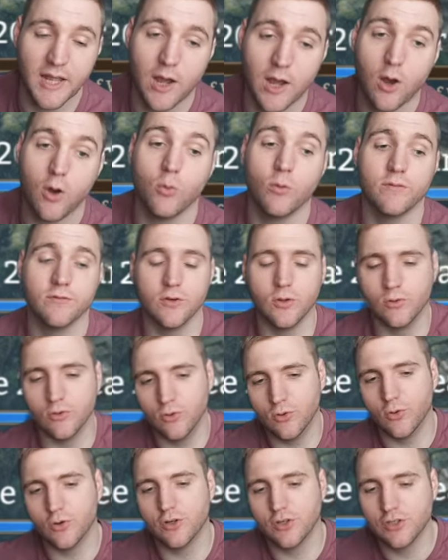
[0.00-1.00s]
now with no
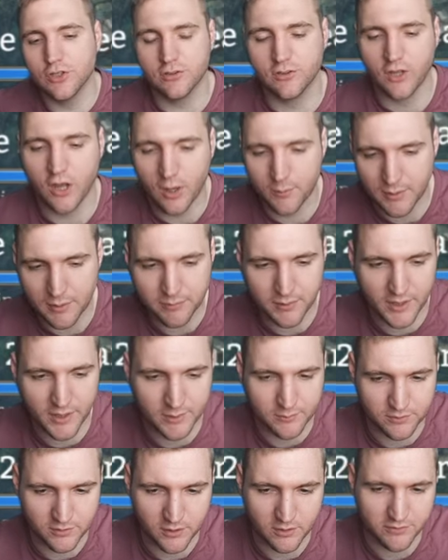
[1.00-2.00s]
Lord, just Khamet by
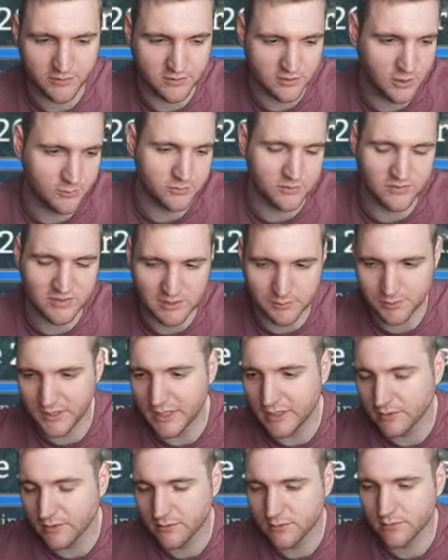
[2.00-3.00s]
himself in terms of D
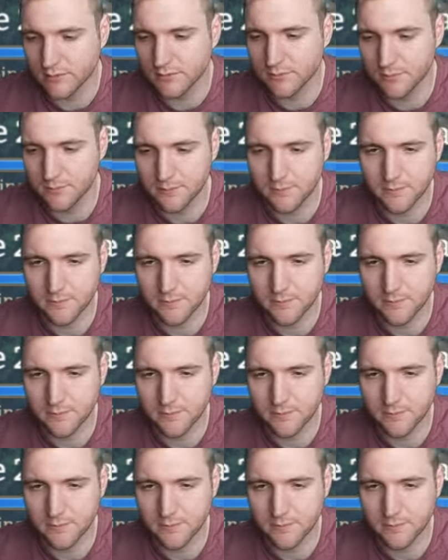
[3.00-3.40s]
P S.